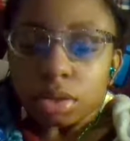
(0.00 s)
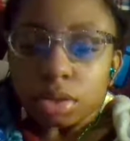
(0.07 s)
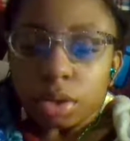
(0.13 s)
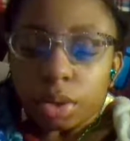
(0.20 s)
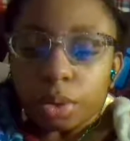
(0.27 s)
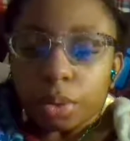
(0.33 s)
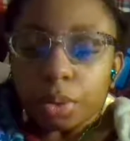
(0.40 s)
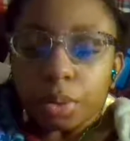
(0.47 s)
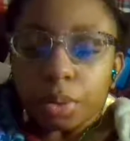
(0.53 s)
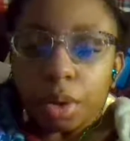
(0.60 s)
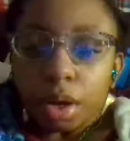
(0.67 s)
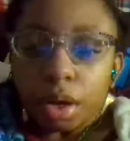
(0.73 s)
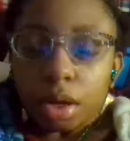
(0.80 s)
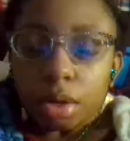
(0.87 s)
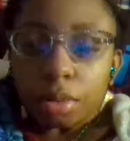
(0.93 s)
So
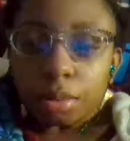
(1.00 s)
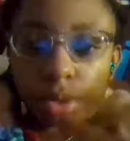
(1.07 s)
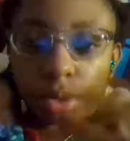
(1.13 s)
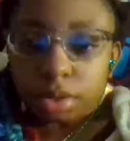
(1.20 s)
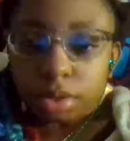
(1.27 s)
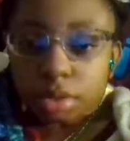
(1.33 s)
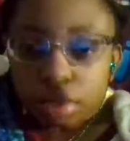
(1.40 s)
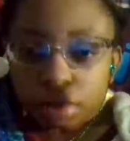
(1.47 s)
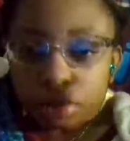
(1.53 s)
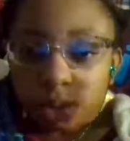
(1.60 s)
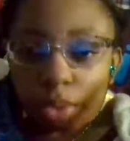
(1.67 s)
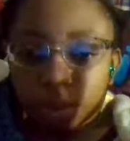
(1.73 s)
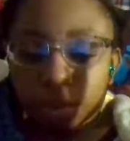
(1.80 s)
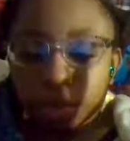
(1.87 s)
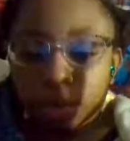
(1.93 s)
please
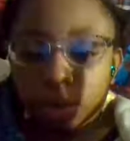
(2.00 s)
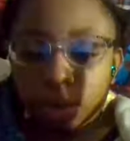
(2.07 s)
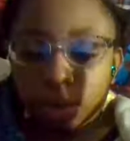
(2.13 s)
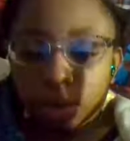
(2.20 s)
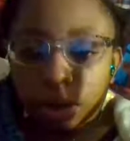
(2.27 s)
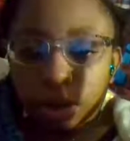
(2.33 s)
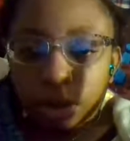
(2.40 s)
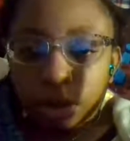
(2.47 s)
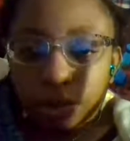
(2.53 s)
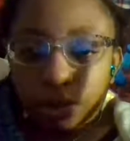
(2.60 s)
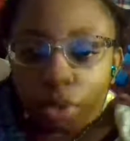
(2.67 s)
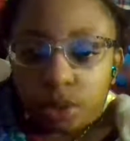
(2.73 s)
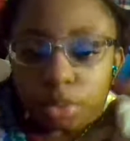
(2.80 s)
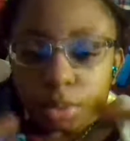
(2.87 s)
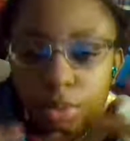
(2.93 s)
don't, like, if
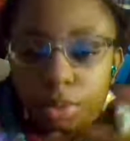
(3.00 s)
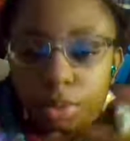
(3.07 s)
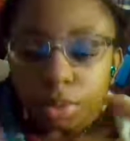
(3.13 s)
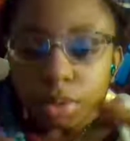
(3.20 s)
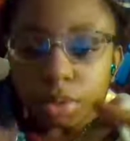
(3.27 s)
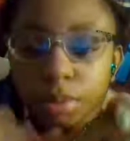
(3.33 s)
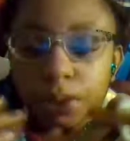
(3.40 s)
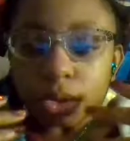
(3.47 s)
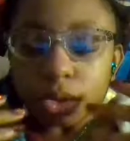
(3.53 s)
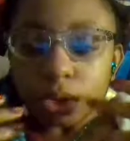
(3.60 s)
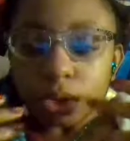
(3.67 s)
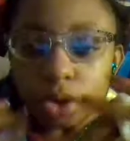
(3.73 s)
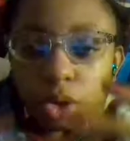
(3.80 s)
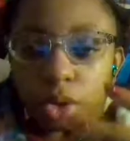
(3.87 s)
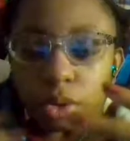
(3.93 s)
you know someone who has
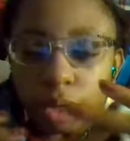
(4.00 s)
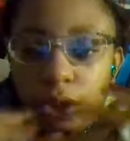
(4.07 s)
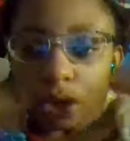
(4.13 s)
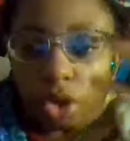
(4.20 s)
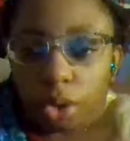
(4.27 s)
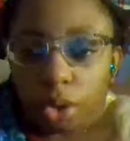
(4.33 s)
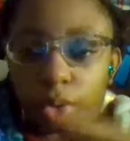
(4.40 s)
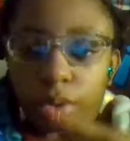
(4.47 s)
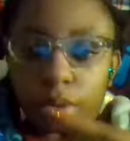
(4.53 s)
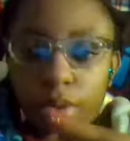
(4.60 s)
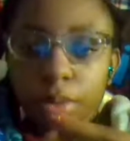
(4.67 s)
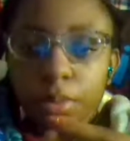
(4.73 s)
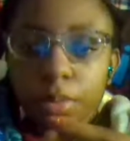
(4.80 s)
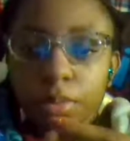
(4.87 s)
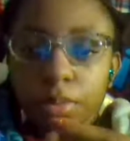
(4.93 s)
depression, go to
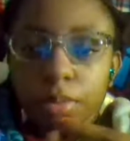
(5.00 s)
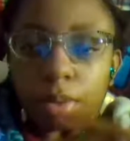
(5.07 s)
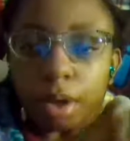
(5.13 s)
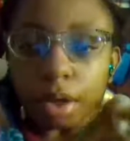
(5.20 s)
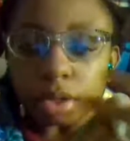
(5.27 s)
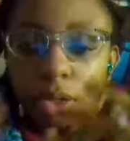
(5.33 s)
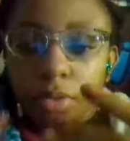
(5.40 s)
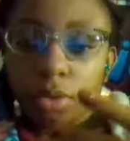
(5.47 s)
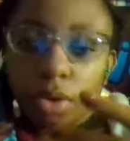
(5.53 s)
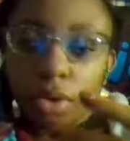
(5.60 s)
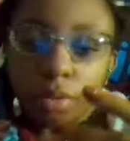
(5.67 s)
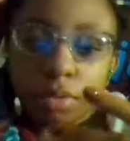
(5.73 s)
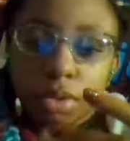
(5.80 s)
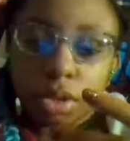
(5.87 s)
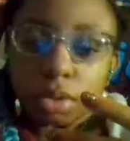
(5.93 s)
them. Actually have a
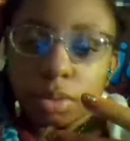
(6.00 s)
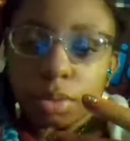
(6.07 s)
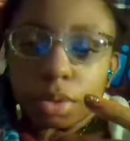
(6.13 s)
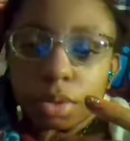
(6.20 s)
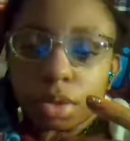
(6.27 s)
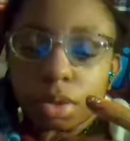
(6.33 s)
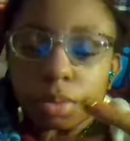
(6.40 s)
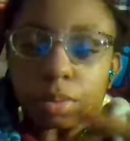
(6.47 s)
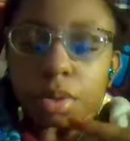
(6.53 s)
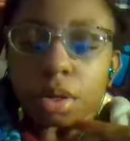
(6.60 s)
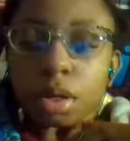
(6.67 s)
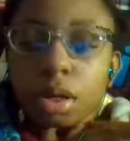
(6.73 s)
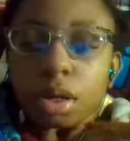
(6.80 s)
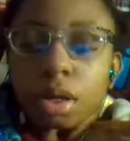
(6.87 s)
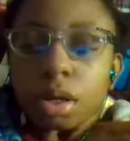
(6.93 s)
conversation with them
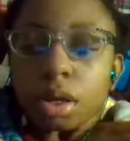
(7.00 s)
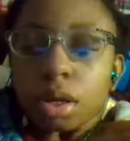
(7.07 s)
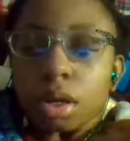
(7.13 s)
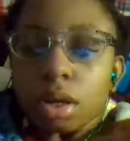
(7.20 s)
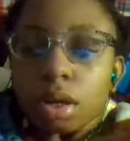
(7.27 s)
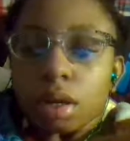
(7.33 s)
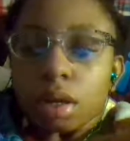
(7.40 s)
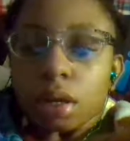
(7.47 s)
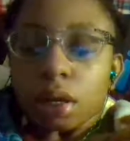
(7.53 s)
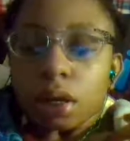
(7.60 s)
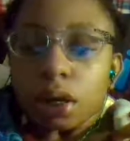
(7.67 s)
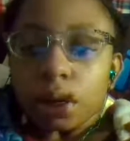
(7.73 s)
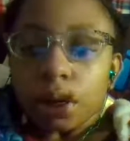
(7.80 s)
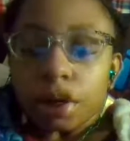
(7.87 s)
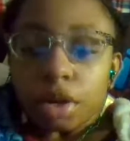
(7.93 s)

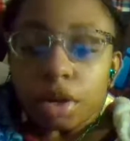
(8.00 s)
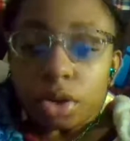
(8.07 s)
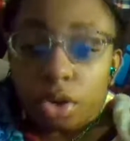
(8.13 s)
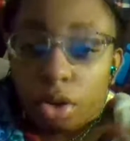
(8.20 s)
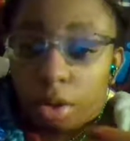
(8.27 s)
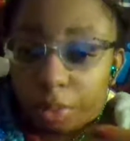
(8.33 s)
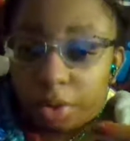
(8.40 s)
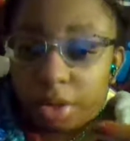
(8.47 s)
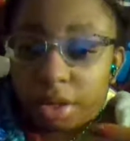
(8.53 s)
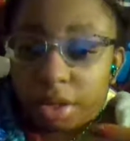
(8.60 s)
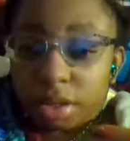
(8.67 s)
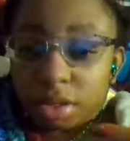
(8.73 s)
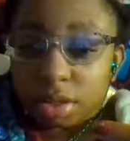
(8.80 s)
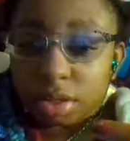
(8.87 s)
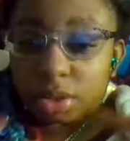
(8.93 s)
in a calm
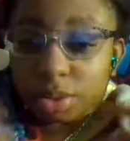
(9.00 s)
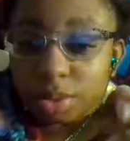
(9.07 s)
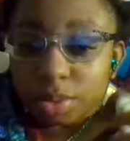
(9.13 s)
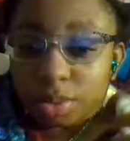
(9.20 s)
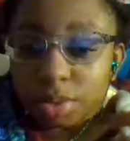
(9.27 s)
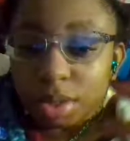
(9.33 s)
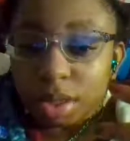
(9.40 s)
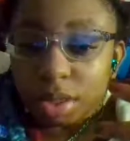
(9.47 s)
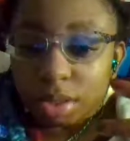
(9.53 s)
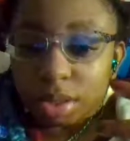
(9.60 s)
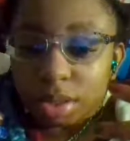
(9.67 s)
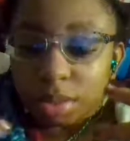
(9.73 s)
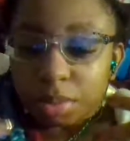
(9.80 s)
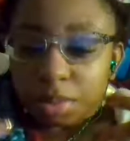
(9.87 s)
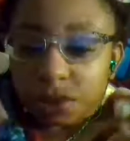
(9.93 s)
way. Don't yell at
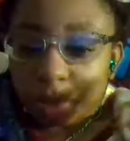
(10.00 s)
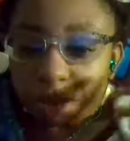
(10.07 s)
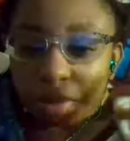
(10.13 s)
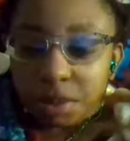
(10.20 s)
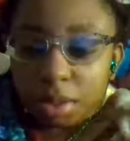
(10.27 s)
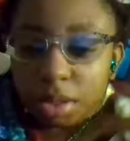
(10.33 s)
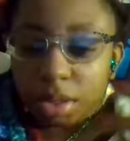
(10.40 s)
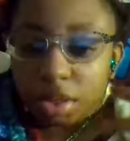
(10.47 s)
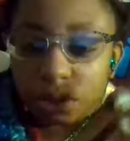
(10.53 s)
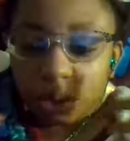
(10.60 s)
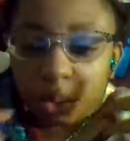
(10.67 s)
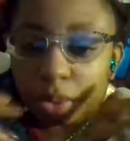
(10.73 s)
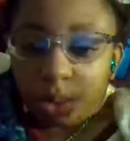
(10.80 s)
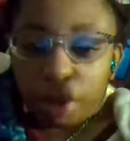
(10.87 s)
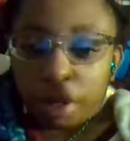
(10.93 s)
them, don't be mean,
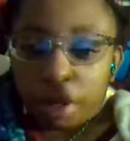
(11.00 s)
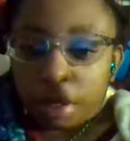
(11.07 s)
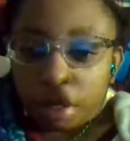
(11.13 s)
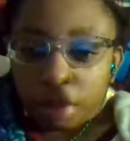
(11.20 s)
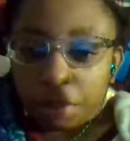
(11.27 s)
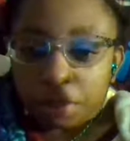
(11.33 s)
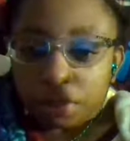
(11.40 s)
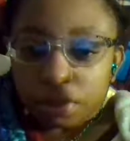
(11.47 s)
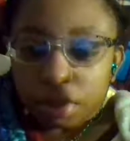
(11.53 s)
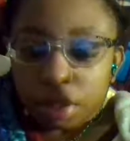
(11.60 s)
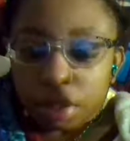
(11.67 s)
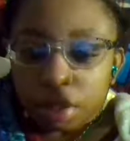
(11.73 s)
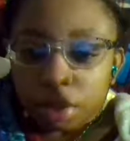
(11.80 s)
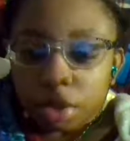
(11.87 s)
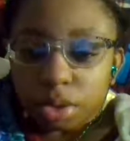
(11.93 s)
don't threaten them
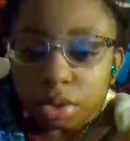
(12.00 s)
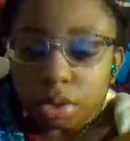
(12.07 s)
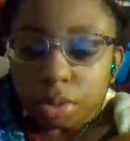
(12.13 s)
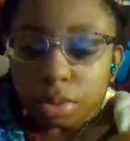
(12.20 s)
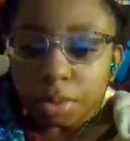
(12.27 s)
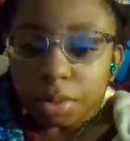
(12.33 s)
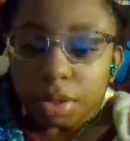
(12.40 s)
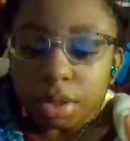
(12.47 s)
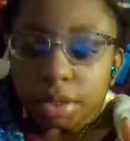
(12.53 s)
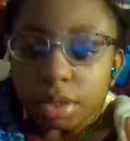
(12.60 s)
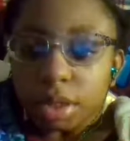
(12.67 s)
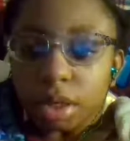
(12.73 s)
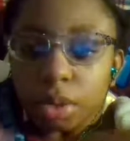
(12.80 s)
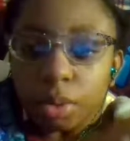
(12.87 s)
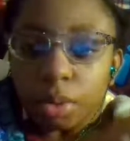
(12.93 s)
either. Don't be like
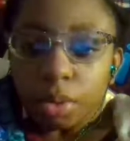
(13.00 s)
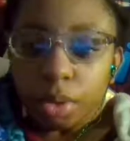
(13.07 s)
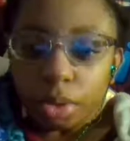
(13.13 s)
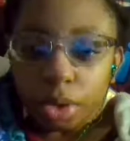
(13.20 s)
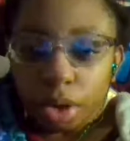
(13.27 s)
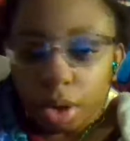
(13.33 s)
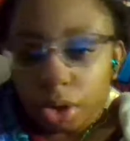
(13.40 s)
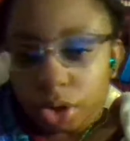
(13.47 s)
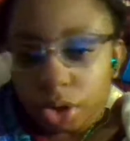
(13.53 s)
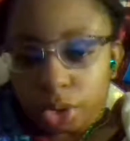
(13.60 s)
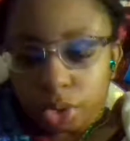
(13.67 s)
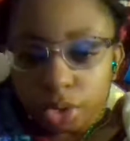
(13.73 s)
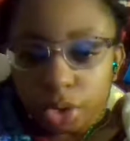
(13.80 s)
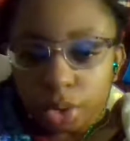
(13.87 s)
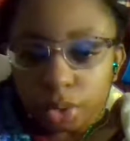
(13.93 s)
saying, well, you
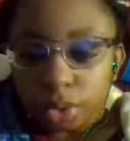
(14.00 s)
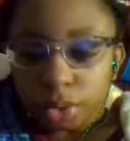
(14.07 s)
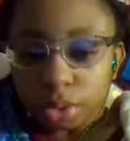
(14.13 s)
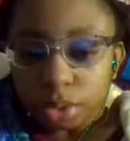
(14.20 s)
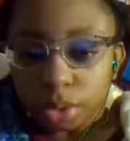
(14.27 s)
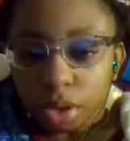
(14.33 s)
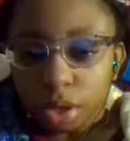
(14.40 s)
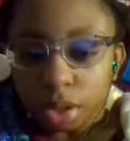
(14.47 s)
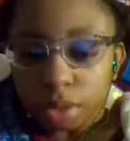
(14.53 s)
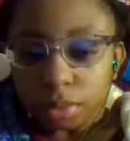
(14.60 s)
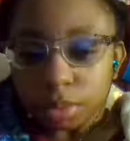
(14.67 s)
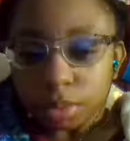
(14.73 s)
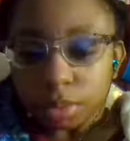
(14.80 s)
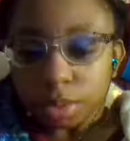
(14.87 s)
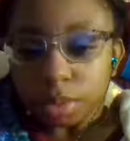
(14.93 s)
should go to the
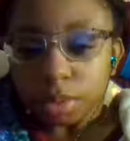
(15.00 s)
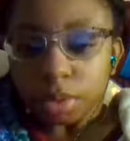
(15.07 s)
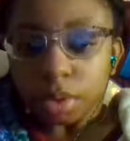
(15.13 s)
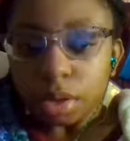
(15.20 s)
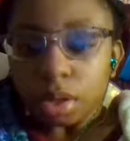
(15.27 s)
hospital.